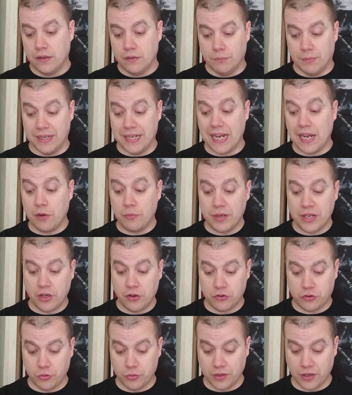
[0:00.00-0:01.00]
But now we
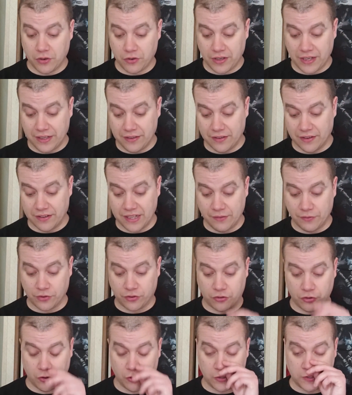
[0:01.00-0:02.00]
go to another thing, the Diva
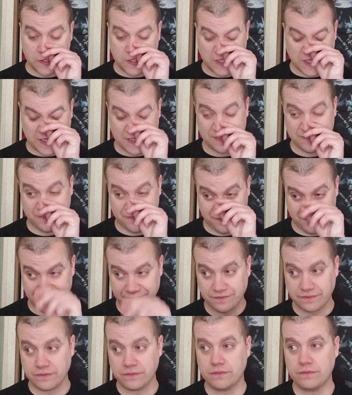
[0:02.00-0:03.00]
Search.
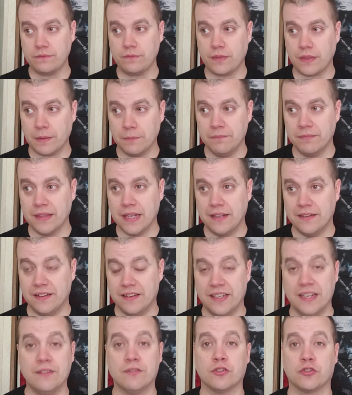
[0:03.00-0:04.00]

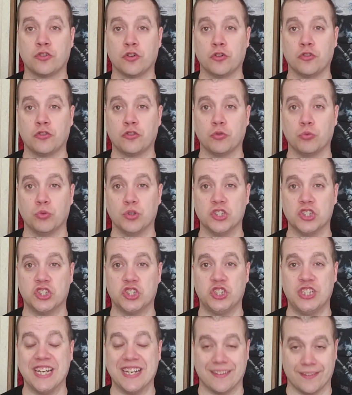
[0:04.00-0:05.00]
The Diva Search was
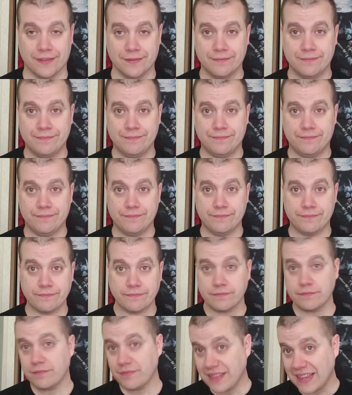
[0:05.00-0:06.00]
shit.
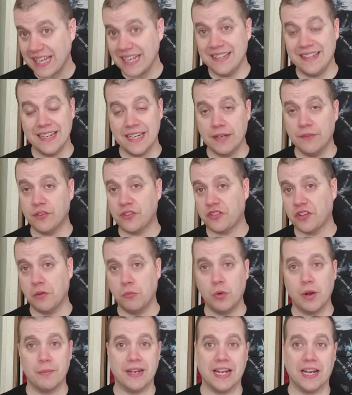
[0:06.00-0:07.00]
They give us some
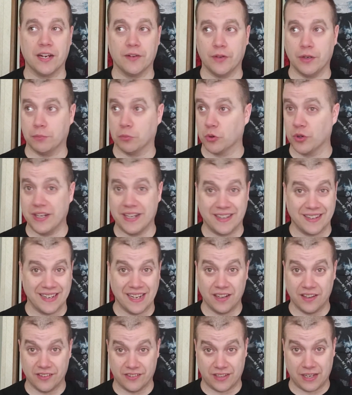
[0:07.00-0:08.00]
women out of it. Maria
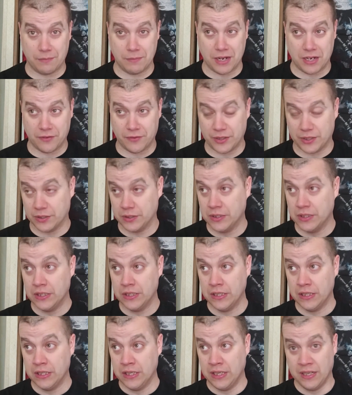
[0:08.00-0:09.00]
Kanellis came out of it.
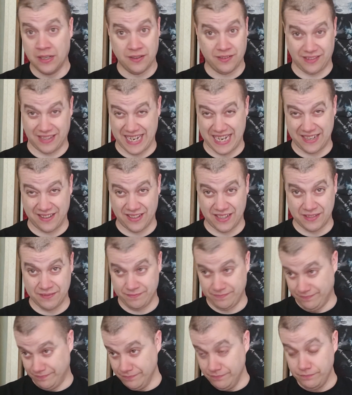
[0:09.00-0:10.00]

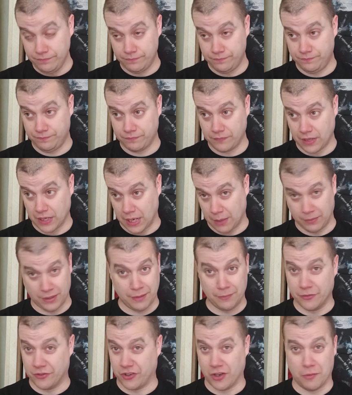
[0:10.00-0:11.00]
Layla. I
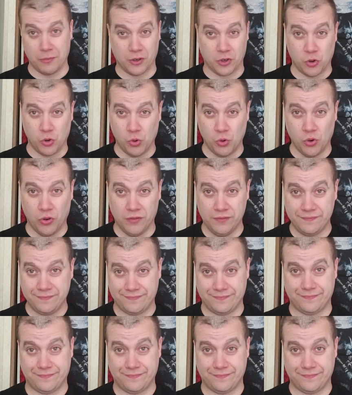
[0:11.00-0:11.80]
believe Michelle McCool.